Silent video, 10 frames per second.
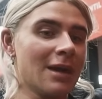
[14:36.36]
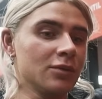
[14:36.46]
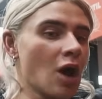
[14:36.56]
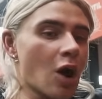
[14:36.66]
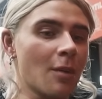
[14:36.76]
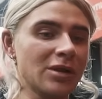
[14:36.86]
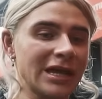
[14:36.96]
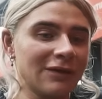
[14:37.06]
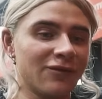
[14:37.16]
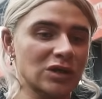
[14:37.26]
Not
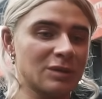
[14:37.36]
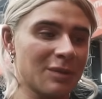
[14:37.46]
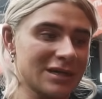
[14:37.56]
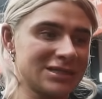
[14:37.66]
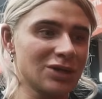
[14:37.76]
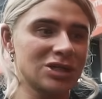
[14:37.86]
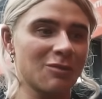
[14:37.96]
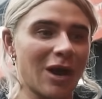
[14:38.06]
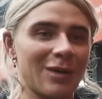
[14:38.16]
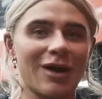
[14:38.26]
completely fucked me, but still to
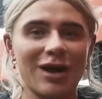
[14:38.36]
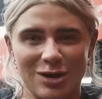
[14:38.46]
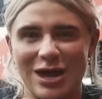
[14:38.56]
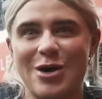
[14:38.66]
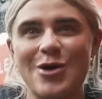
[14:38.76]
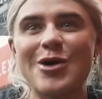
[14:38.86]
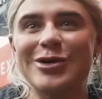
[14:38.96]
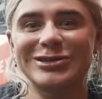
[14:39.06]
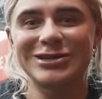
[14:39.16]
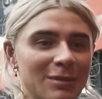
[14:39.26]
the point where it
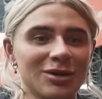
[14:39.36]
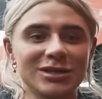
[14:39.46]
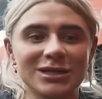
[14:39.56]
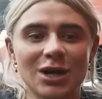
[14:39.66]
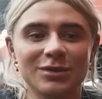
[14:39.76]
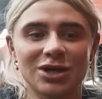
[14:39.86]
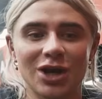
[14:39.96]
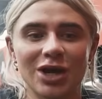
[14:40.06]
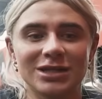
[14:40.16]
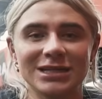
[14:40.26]
hurt. Bodybuilding is always going
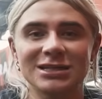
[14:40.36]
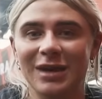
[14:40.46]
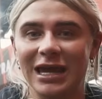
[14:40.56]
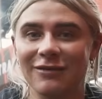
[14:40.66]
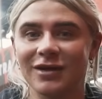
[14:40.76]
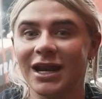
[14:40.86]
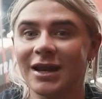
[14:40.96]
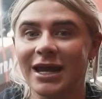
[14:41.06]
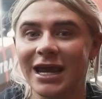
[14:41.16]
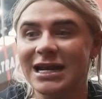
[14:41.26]
to hurt a little bit even
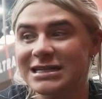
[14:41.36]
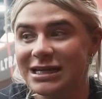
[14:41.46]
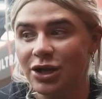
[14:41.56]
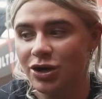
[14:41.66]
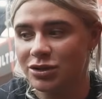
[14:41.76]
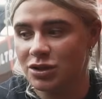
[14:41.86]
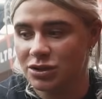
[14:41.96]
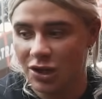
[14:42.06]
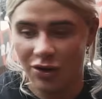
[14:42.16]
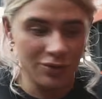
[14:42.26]
in a deload.
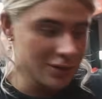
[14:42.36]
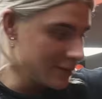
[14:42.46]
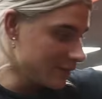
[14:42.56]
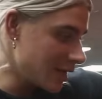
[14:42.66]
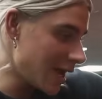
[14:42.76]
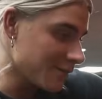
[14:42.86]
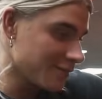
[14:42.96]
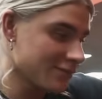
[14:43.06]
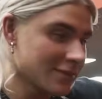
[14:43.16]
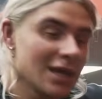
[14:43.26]
So yeah,
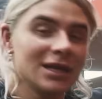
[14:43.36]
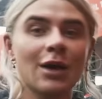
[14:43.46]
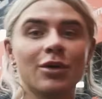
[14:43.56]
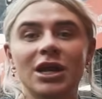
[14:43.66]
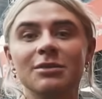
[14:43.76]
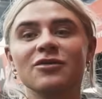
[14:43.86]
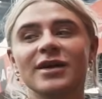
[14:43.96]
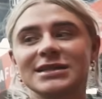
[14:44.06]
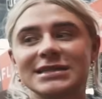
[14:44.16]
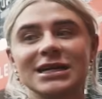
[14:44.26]
now we're going to move
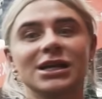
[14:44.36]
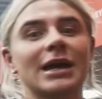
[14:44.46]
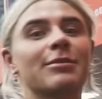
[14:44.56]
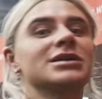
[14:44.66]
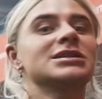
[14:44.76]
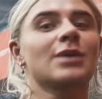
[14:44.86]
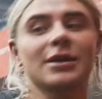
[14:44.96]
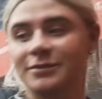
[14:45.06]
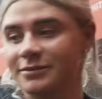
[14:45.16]
on to single leg press as well.